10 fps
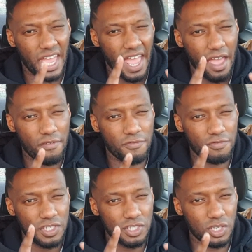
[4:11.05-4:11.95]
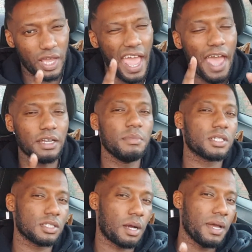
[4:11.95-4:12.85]
every single, eh, let me tell
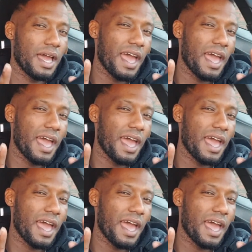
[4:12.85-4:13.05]
you something.